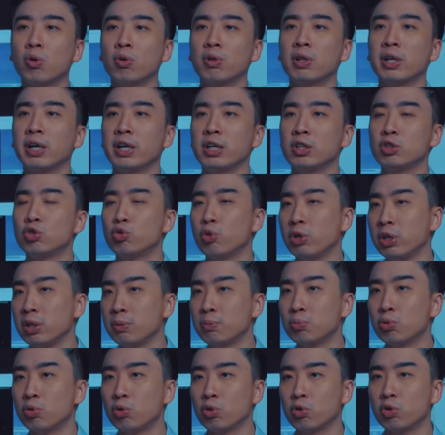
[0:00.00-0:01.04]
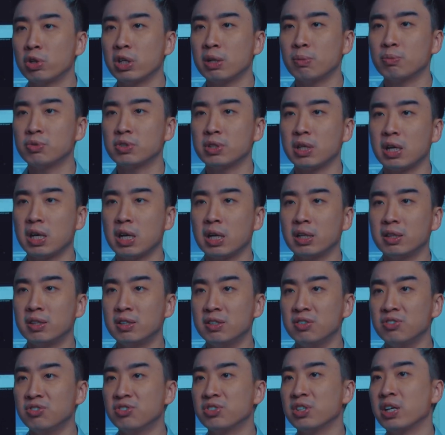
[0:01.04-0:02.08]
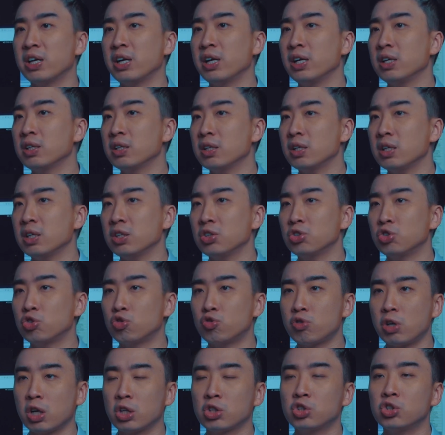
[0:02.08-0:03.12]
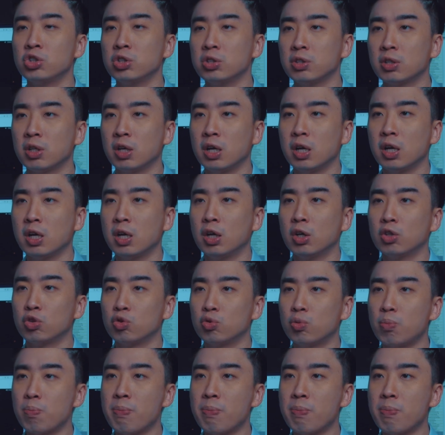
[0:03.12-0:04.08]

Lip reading: online trading programs are designed and structured to